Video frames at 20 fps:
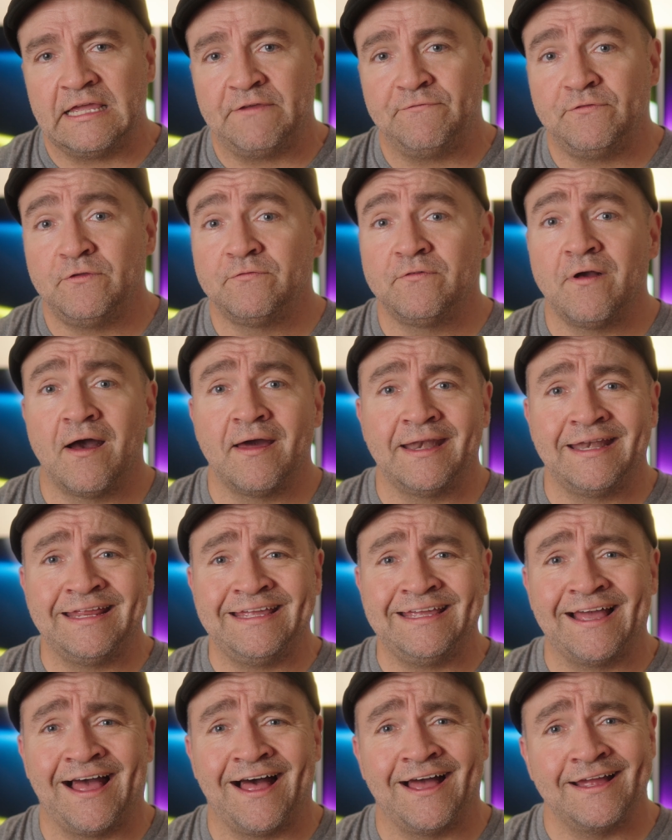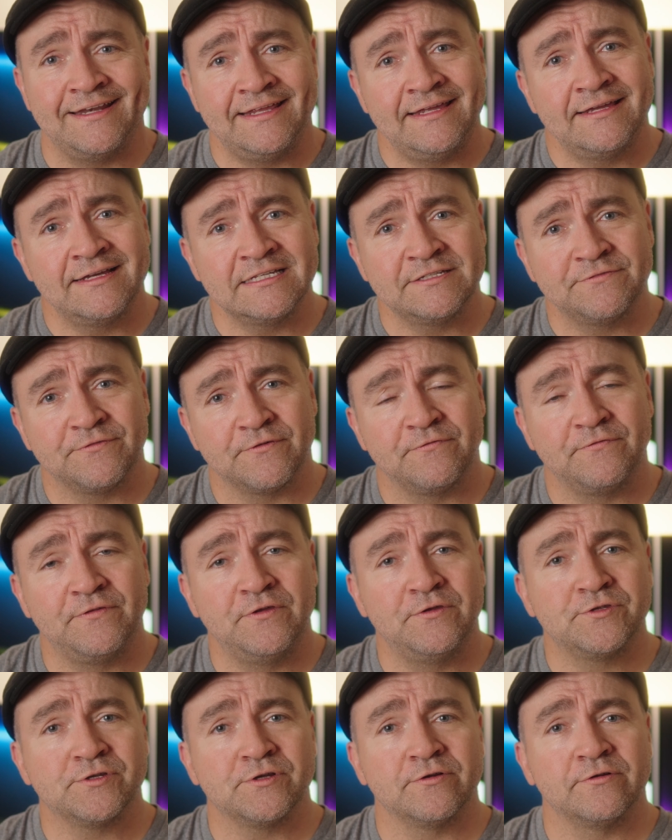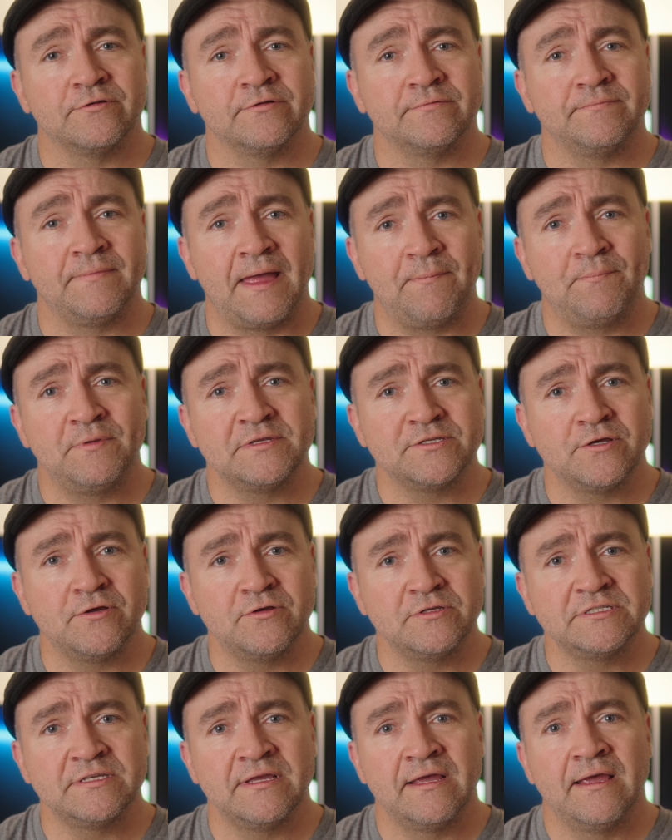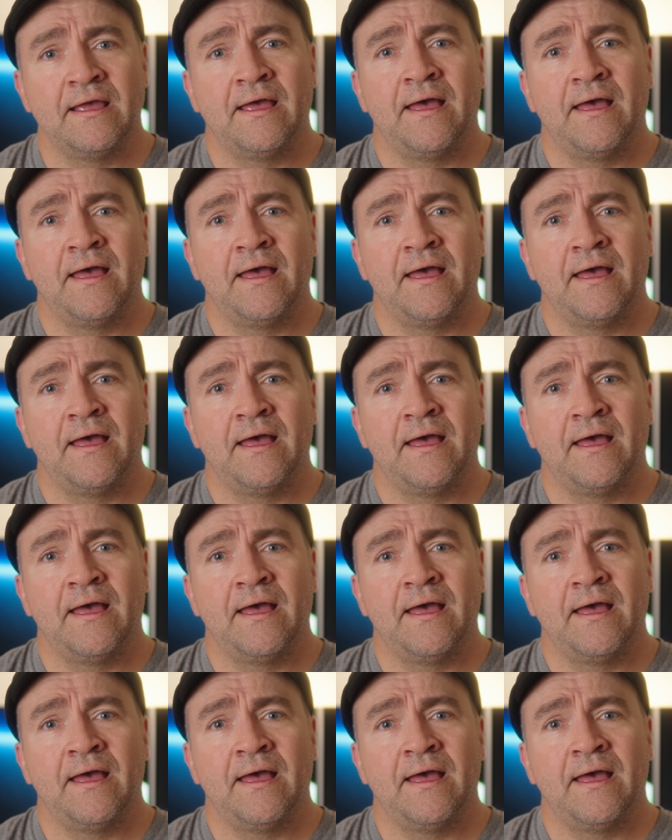If you've got any ideas for future episodes,